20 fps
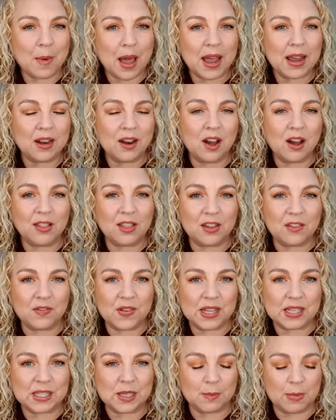kind of on the
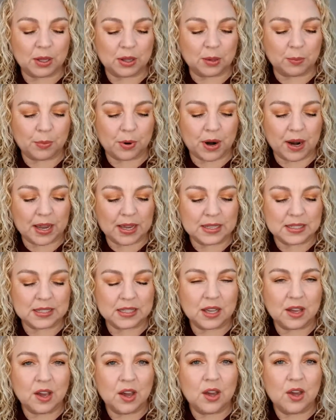fence about the
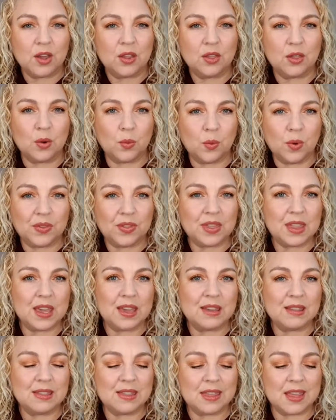price. The one
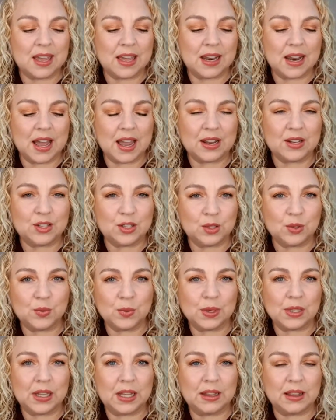thing that I do
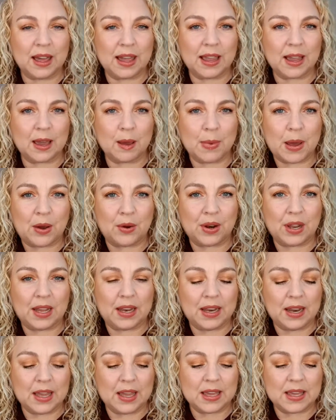really like about
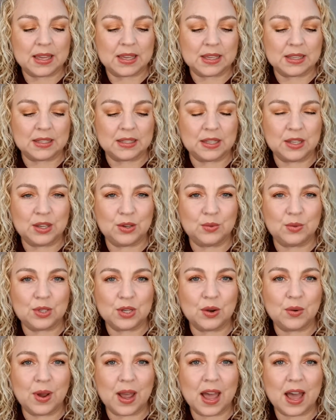it is you
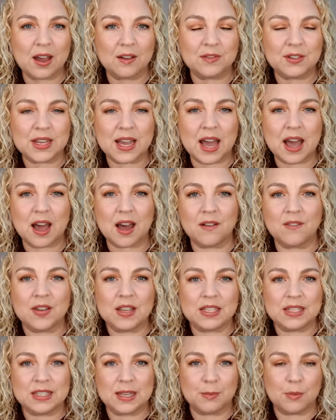don't have to
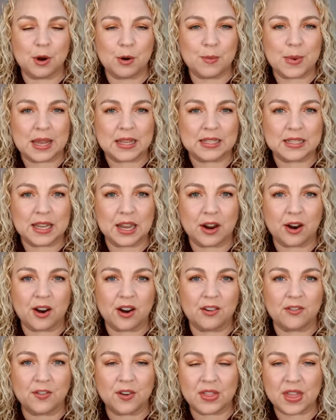have a separate
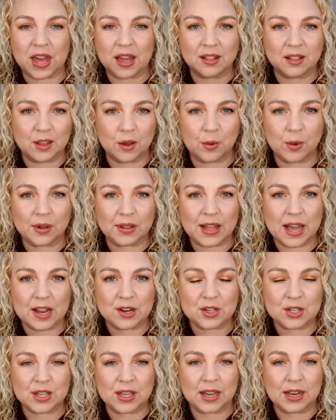mascara for that lower
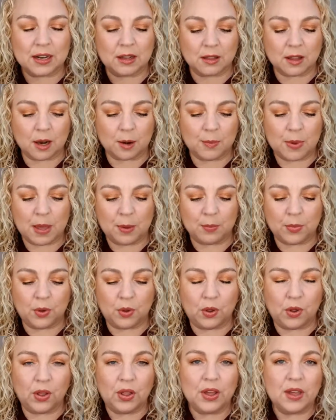lash line. A lot of
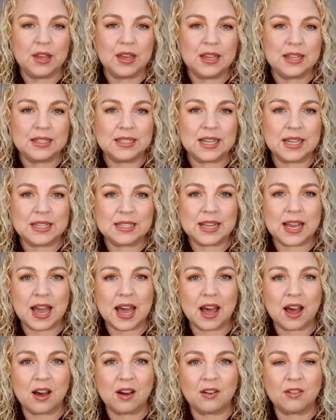people tend to
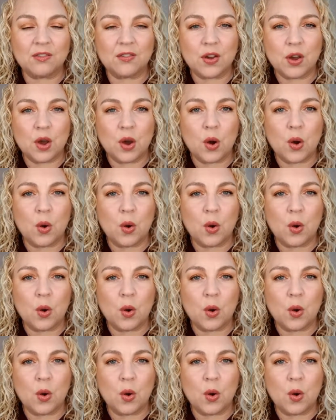have